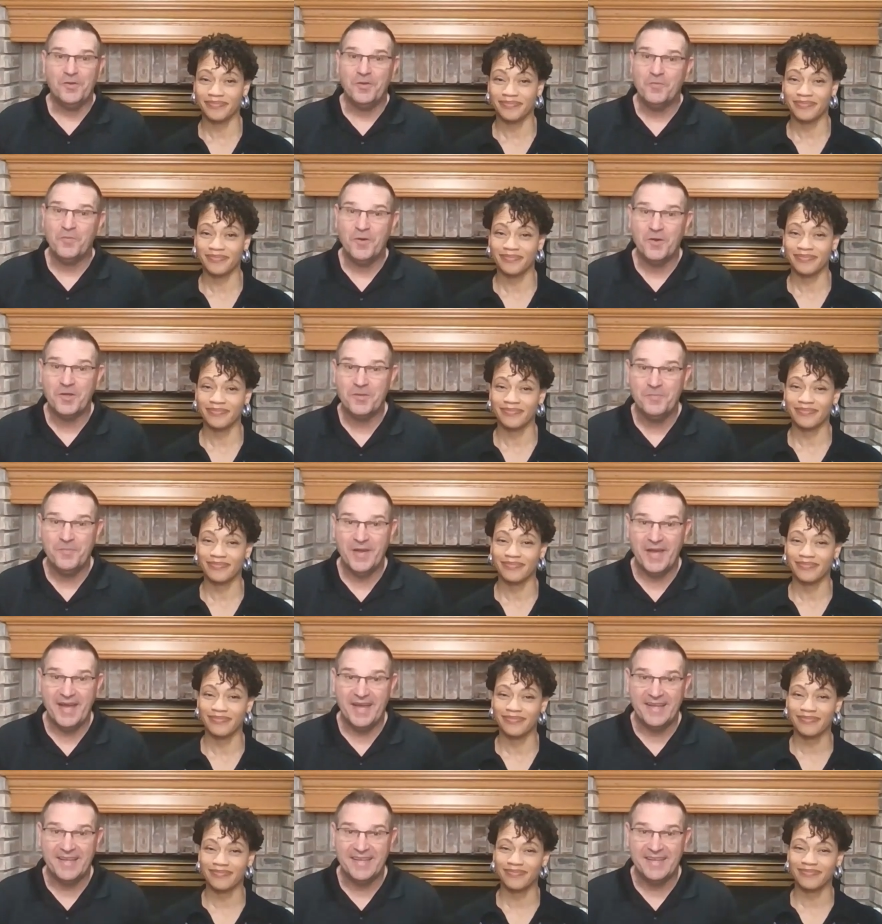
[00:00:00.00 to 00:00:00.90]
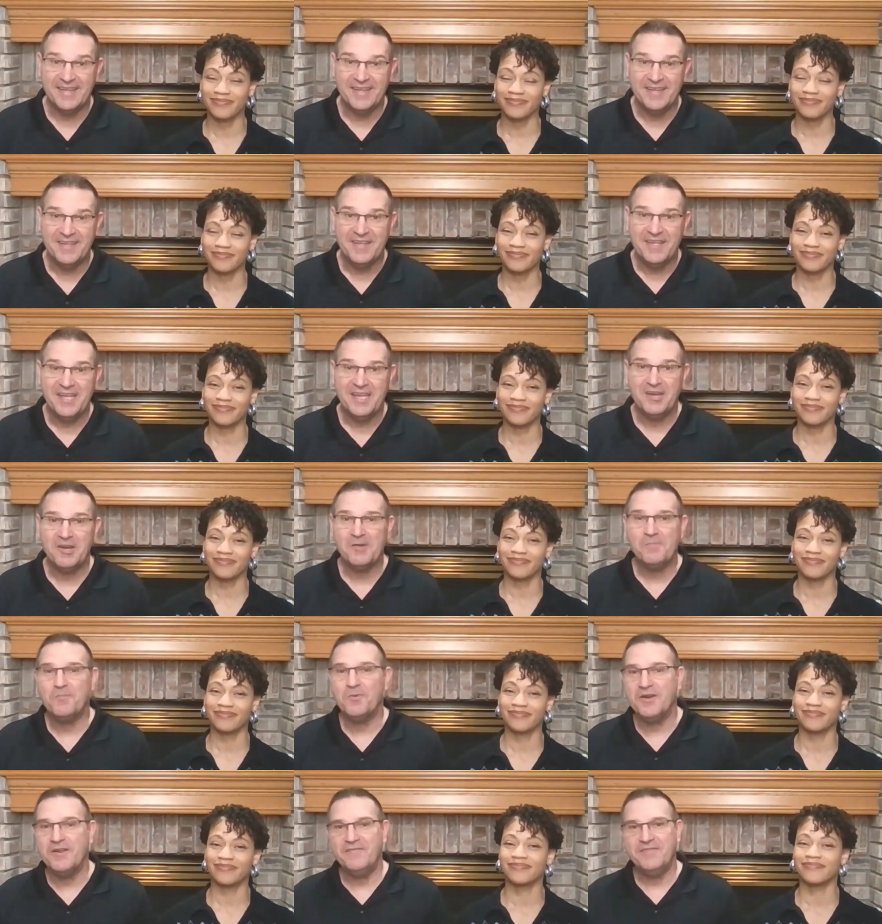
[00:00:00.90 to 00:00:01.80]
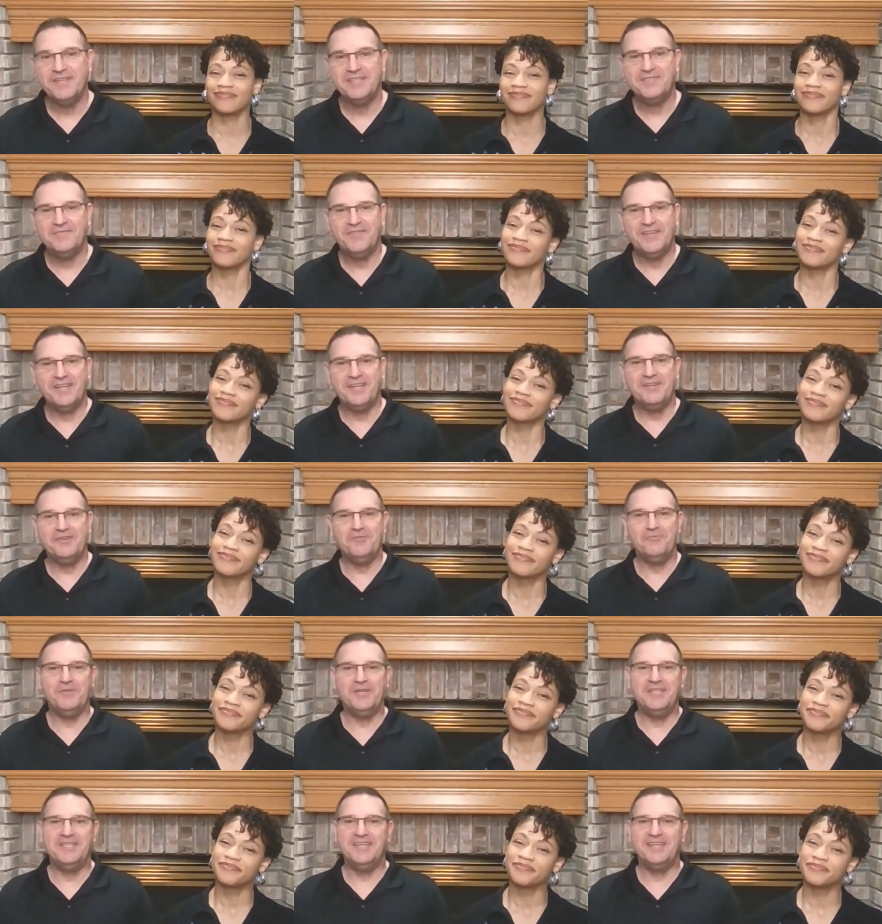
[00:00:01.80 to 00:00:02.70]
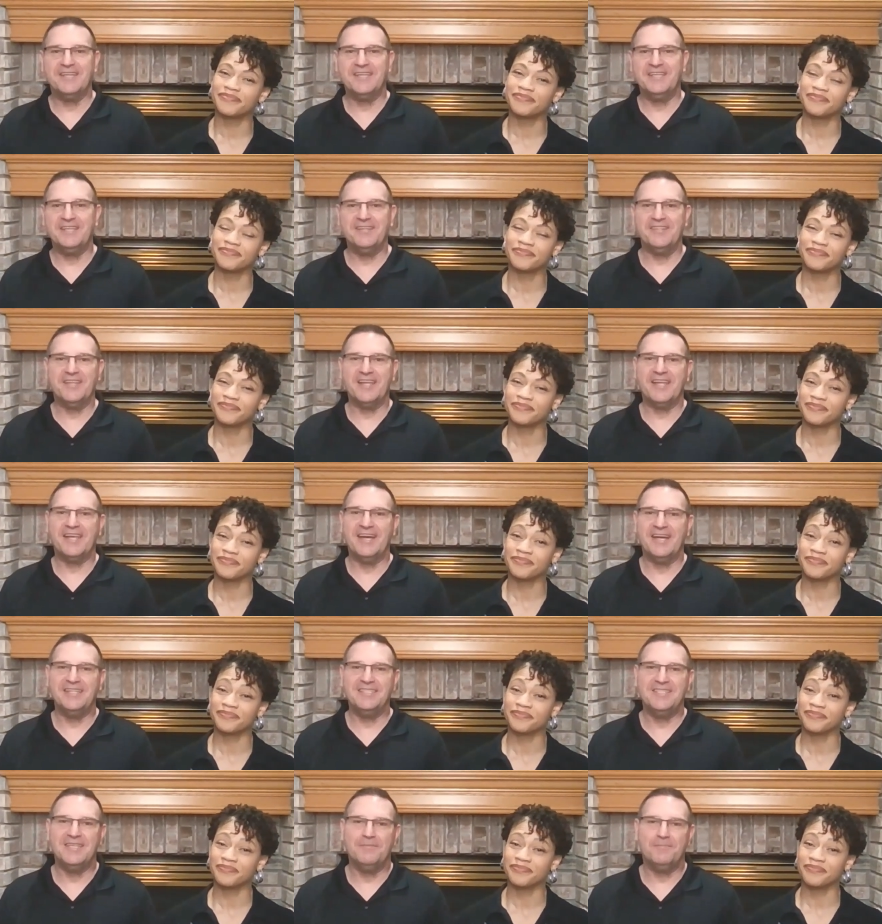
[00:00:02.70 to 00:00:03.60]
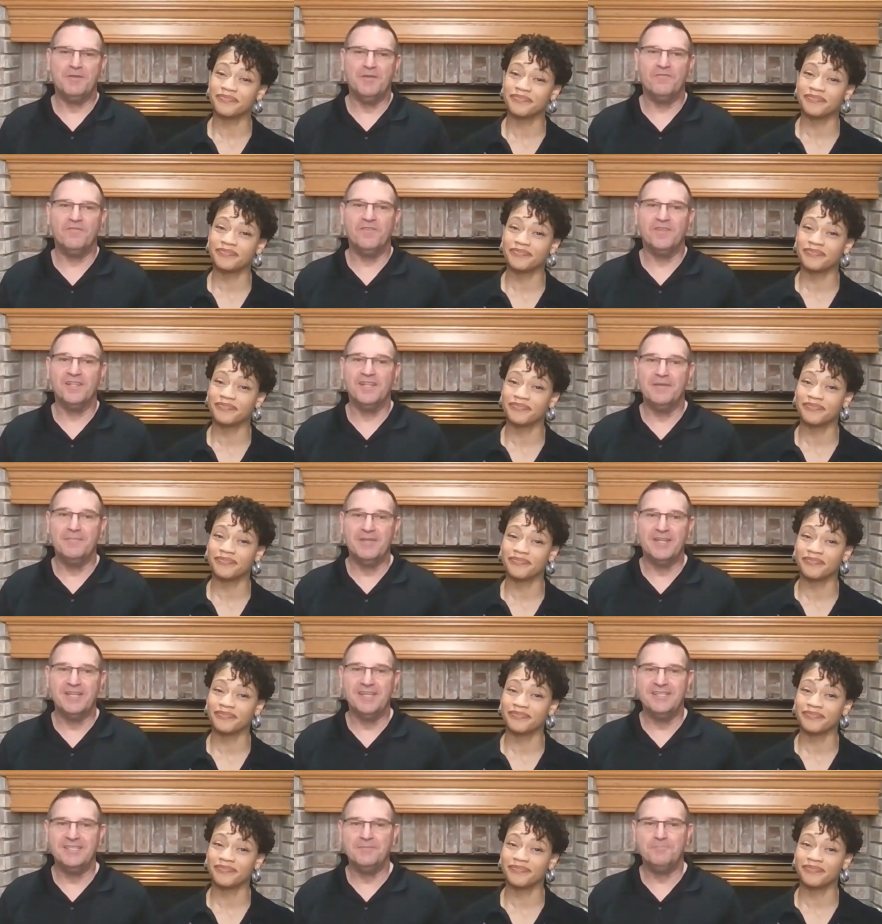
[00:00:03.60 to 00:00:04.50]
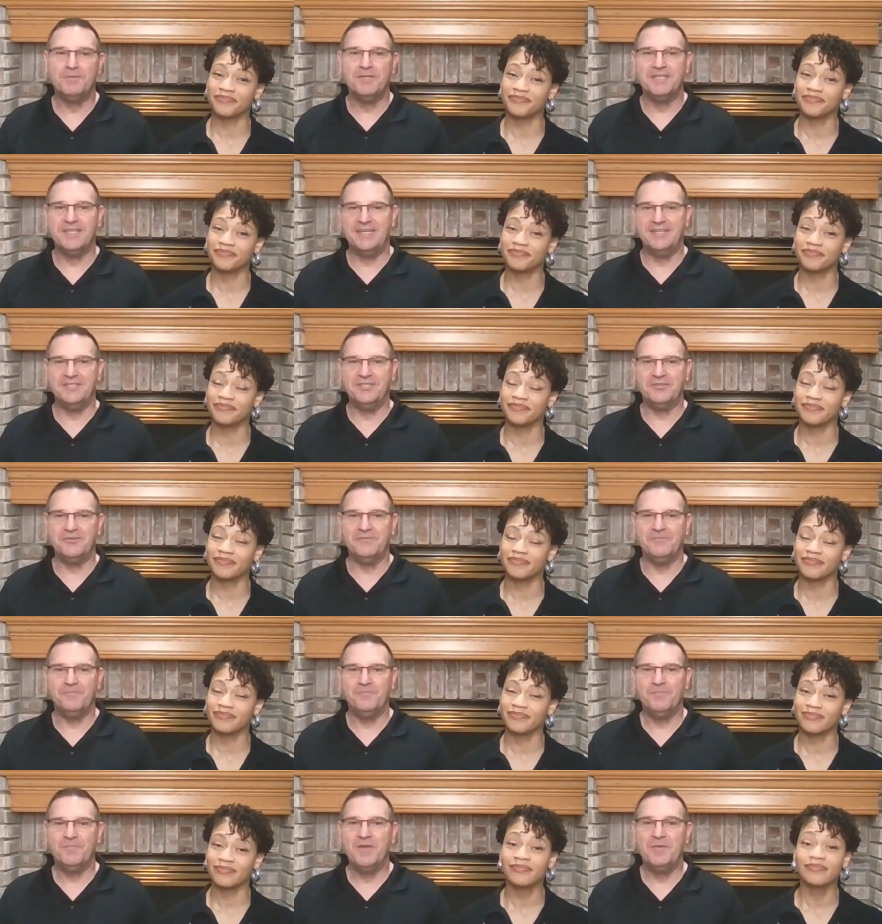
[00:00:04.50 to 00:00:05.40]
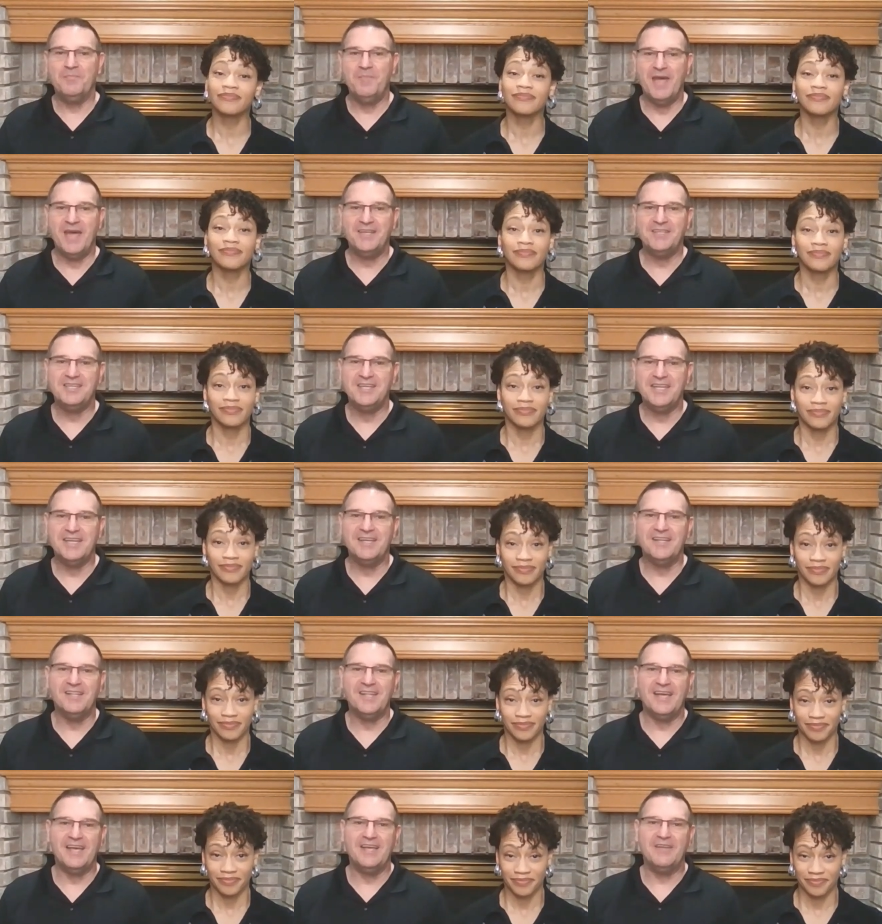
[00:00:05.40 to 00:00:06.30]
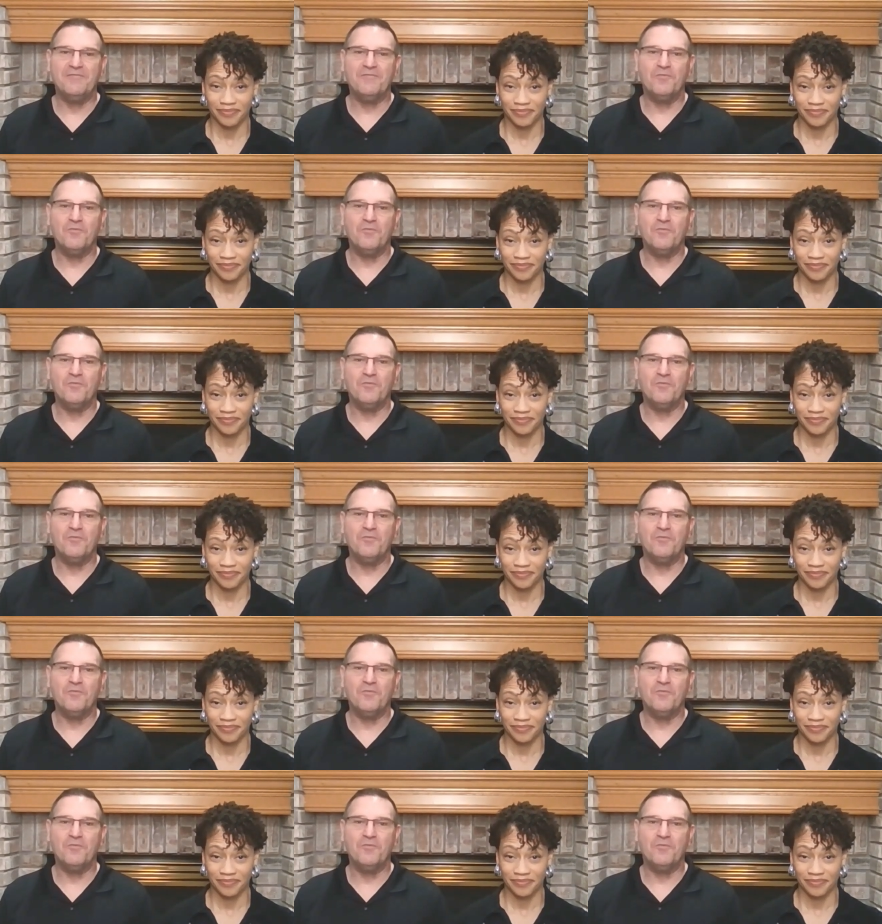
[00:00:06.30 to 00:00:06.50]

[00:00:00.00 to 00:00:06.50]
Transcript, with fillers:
Speaker 1: and welcome back. In our previous video, we dug into the concept of limitless potential, imagining a life